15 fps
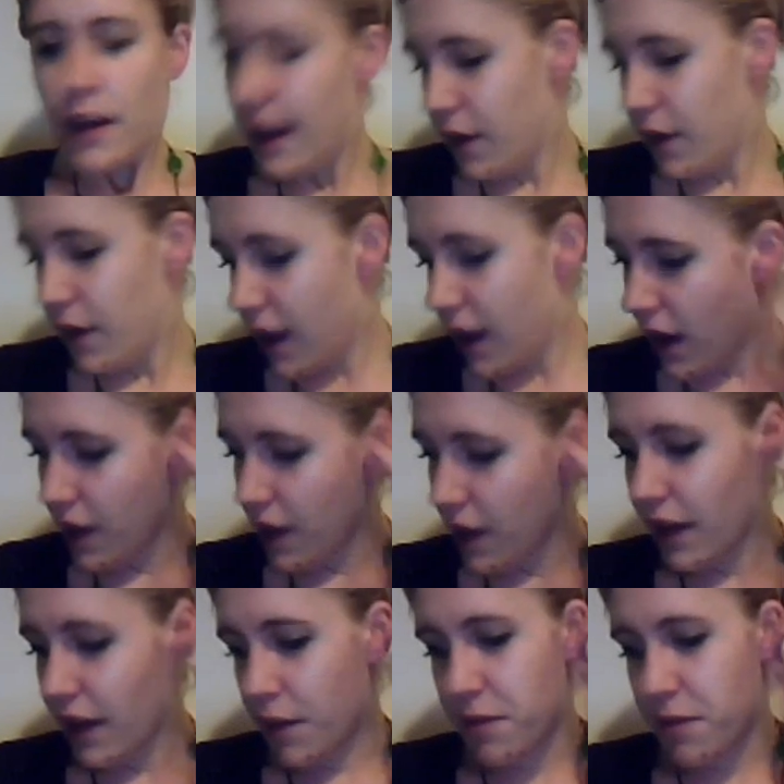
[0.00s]
Anyway, I
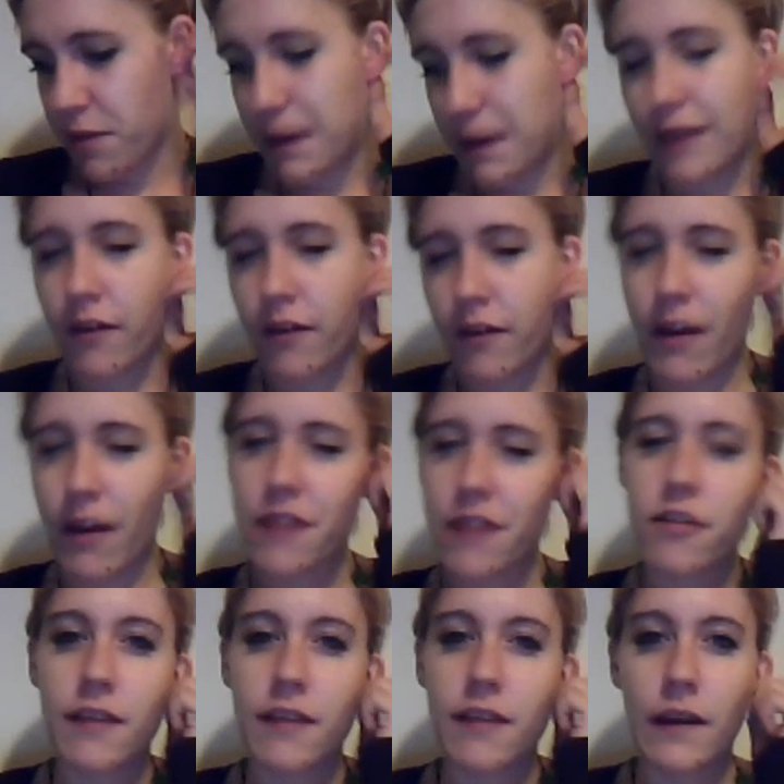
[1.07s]
don't think I'm speaking very
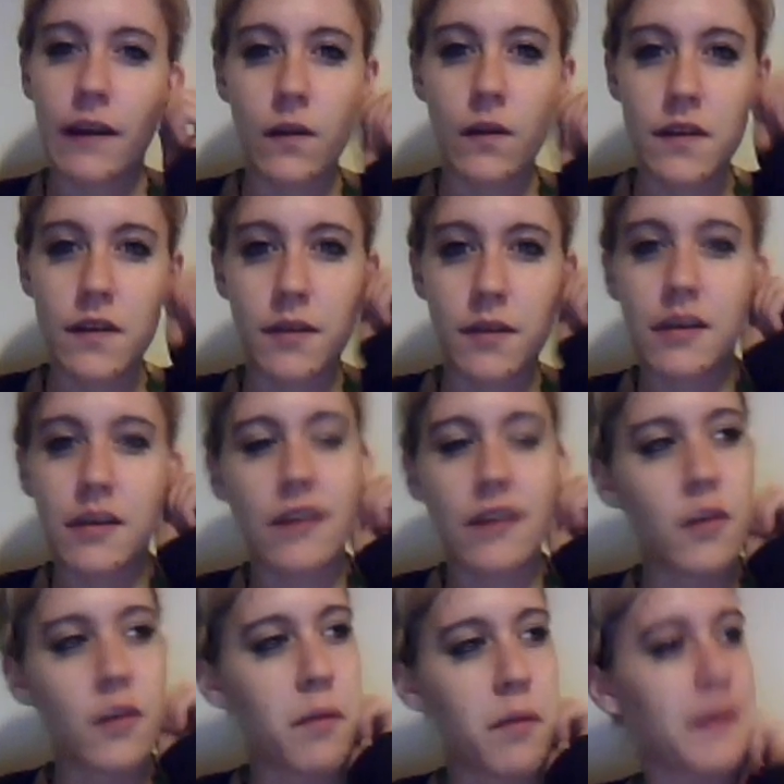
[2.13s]
interestingly on the subject,
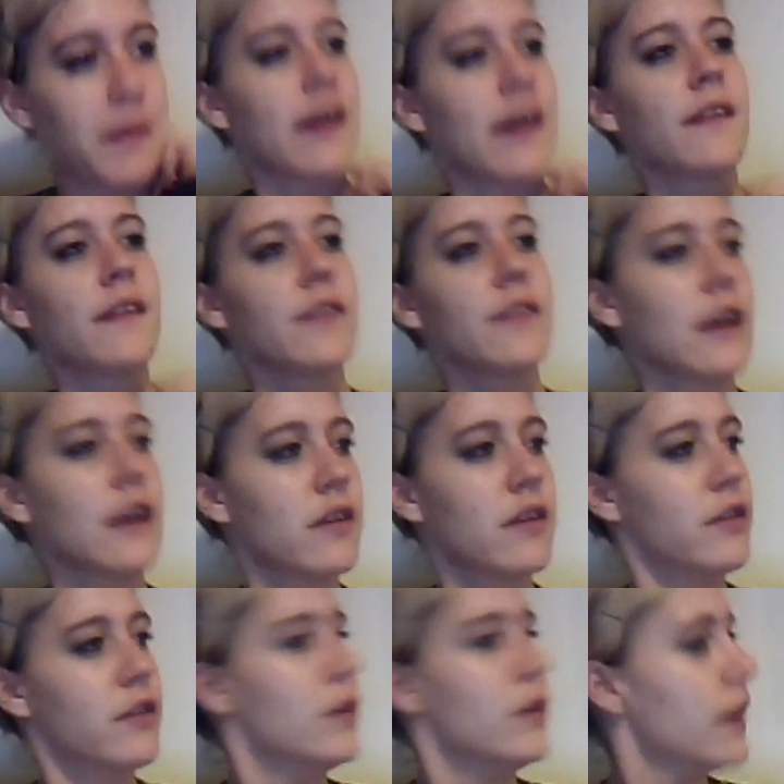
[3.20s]
so I'll probably cut the video
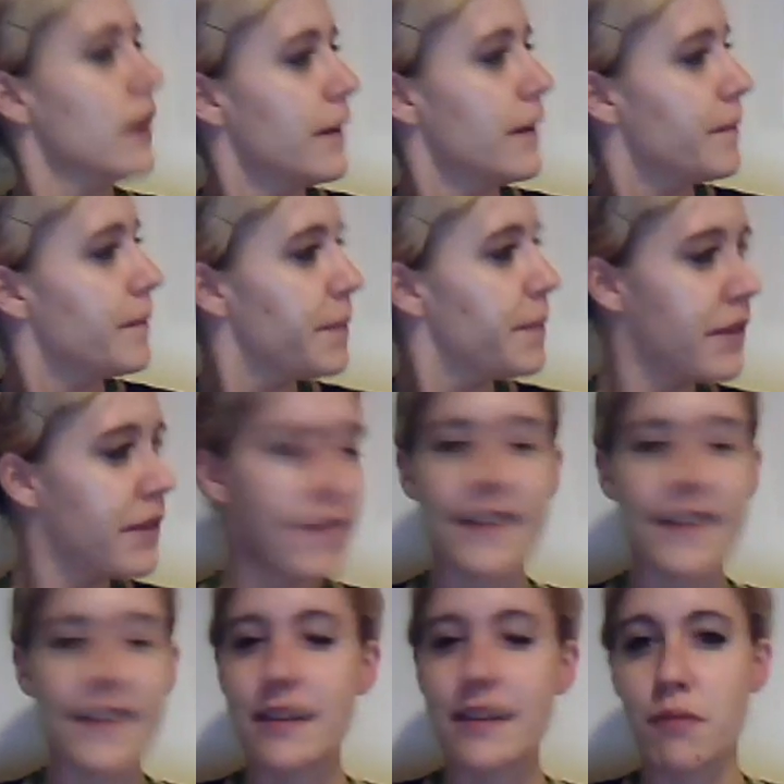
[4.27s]
short. Just
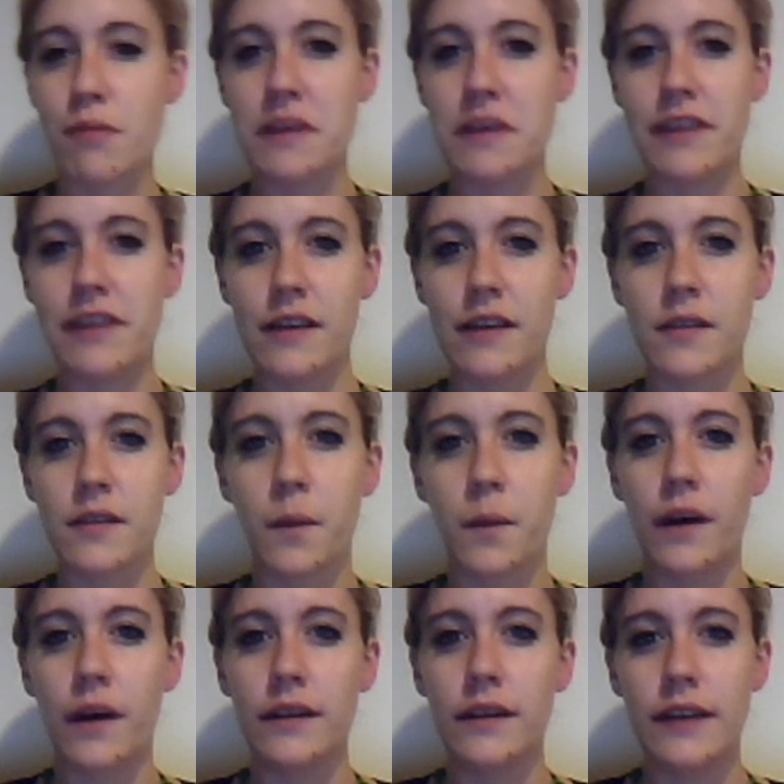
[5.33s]
fancied reaching out to the
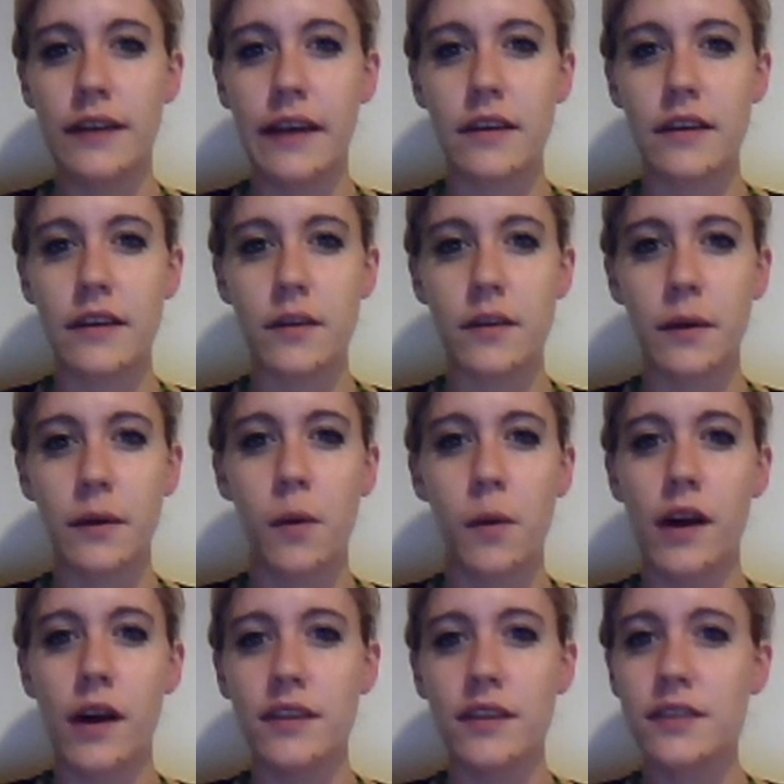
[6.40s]
world. How you doing,
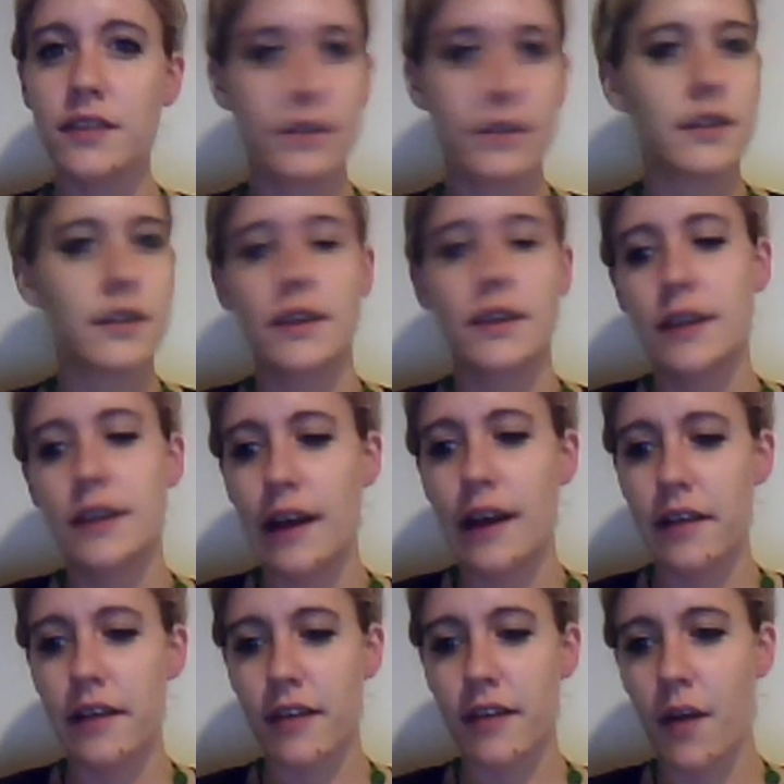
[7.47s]
world?
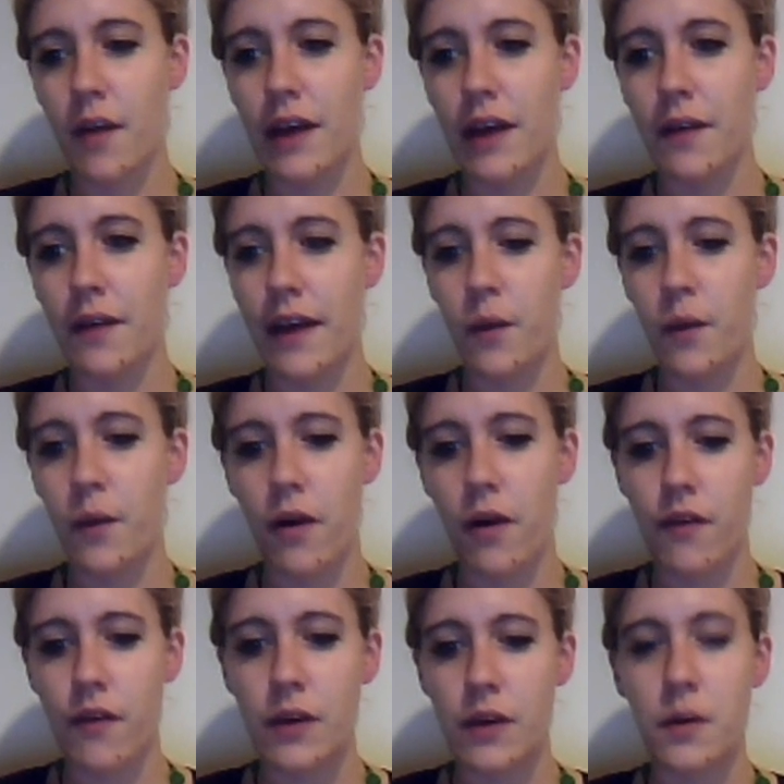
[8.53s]
How's it going out there,
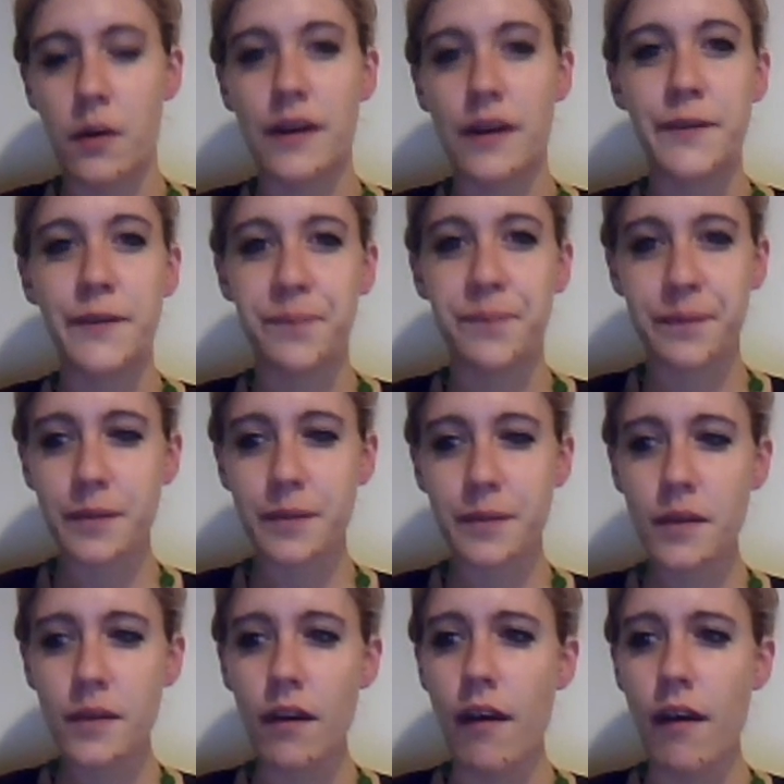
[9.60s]
wherever you are?
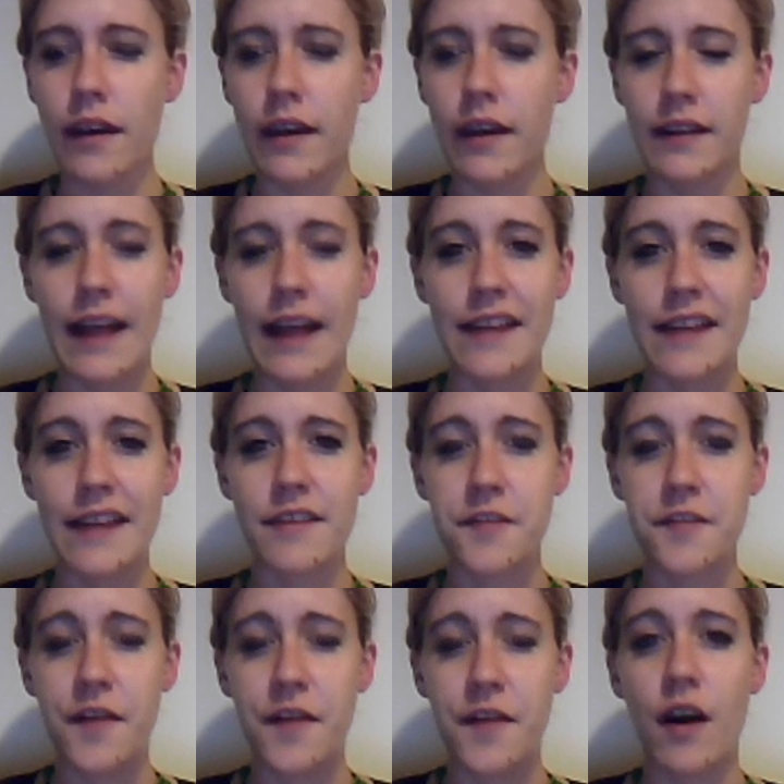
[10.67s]
Inland,
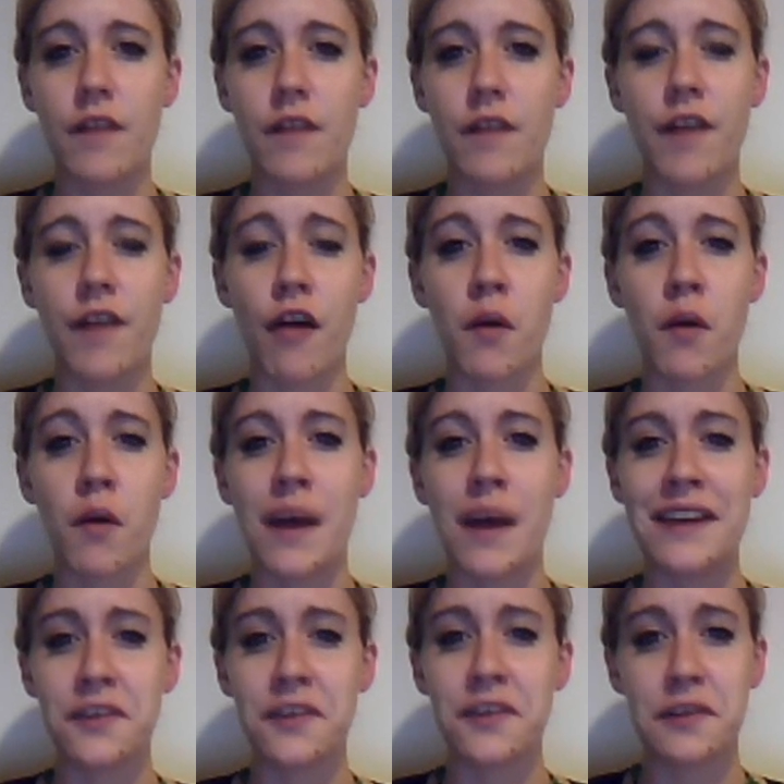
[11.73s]
far, far
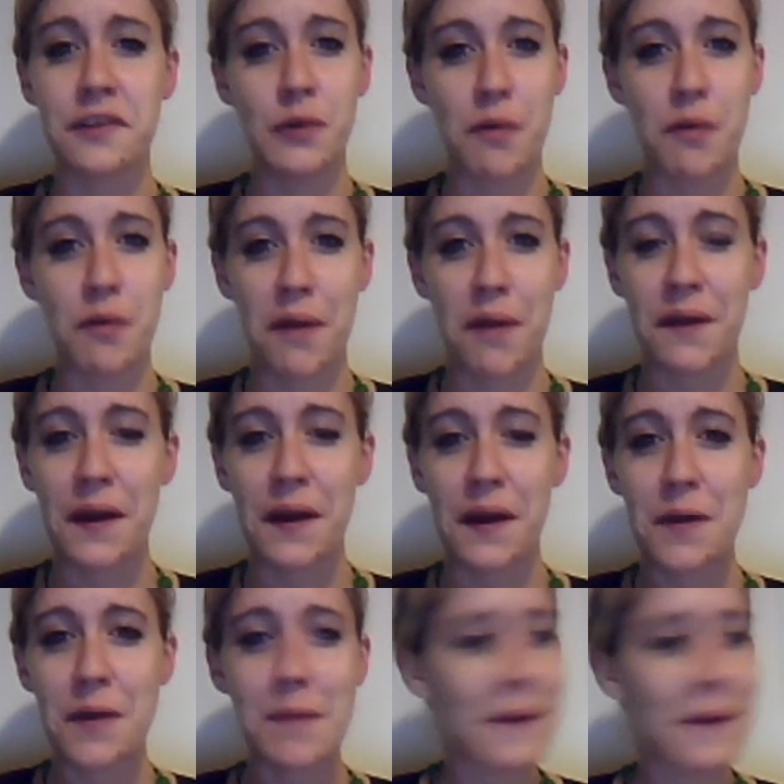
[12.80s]
away, dotted all around the
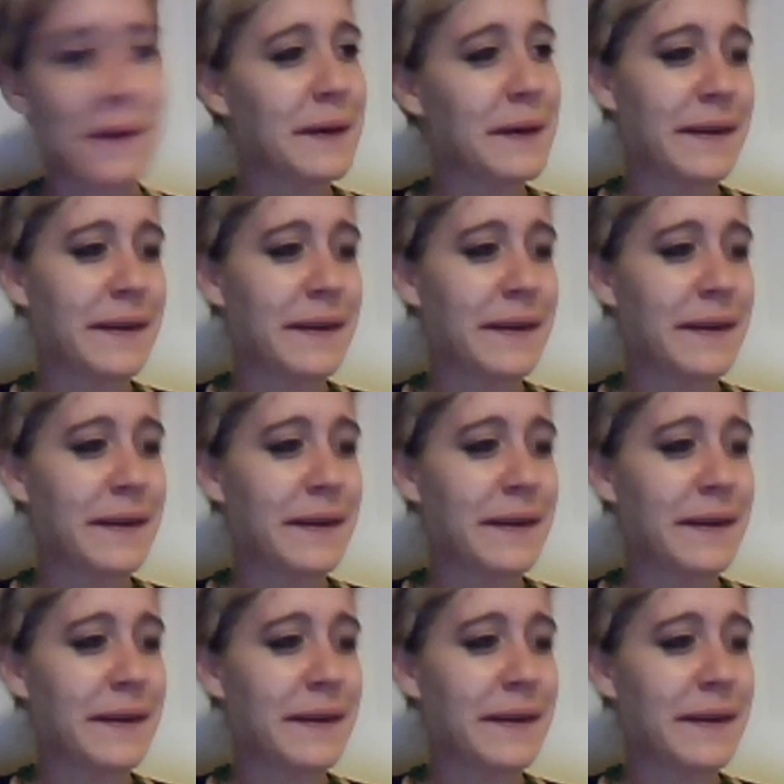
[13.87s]
globe.